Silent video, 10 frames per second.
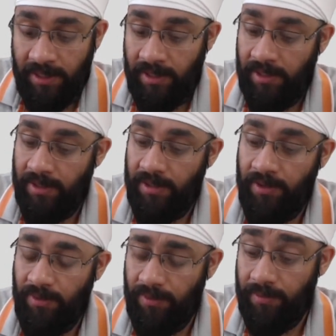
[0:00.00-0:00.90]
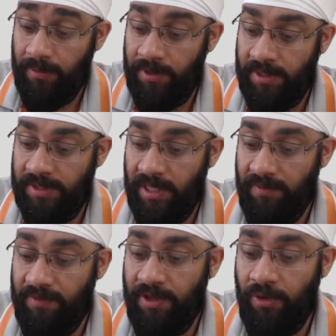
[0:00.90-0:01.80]
uh, you know,
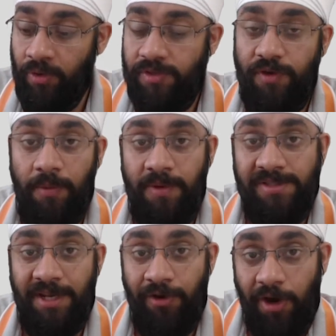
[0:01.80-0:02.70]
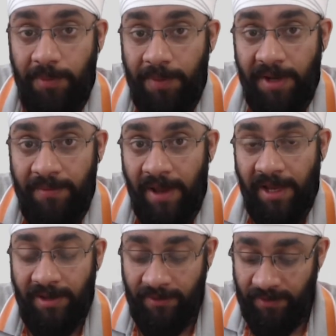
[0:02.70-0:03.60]
received the goods from us and not paid
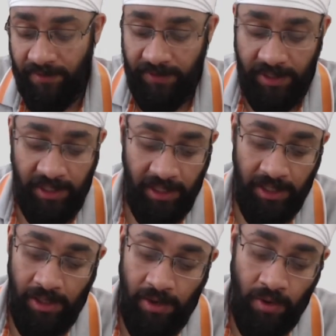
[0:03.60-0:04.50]
back 50,